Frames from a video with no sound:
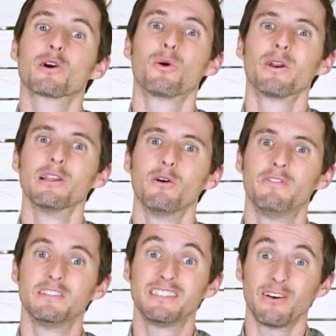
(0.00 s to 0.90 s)

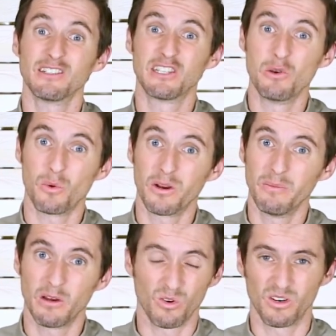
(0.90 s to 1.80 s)
Correlophus
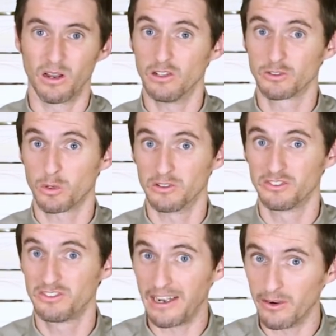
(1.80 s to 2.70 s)
sarasinorum, or also called
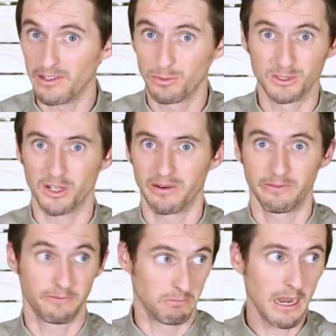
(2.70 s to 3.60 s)
saras, which
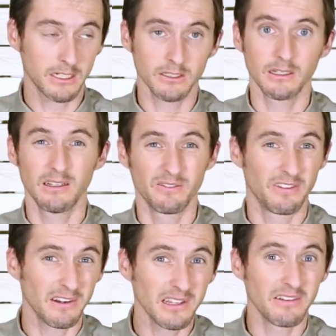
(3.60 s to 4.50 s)
are actually
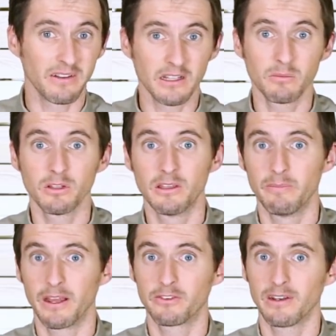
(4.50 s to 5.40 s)
fairly available in the
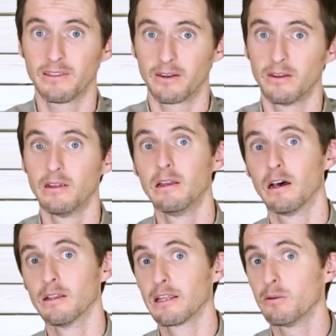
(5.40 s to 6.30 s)
pet trade. They're
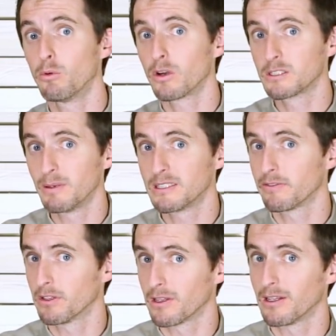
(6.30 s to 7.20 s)
a little more expensive
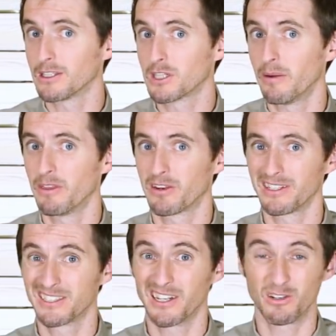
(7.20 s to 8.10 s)
and a little less common than
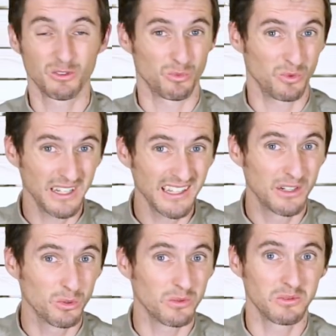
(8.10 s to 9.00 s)
crested geckos. Really
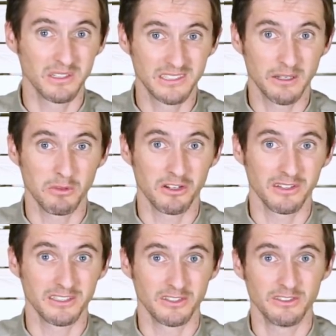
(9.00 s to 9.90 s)
cool, really similar
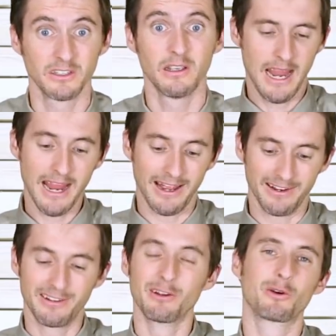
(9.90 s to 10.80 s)
lizards.
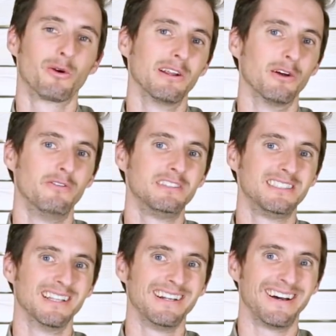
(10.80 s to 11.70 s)
And Correlophus
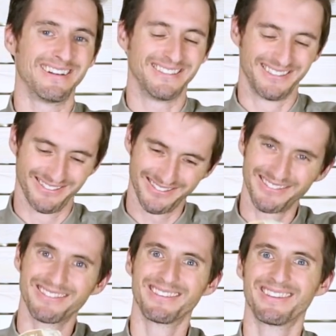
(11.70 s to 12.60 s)
ciliatus,
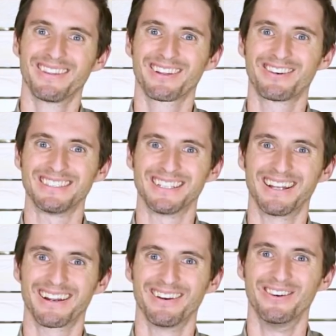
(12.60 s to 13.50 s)
the crested
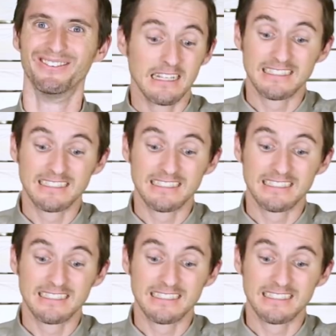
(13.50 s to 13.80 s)
gecko.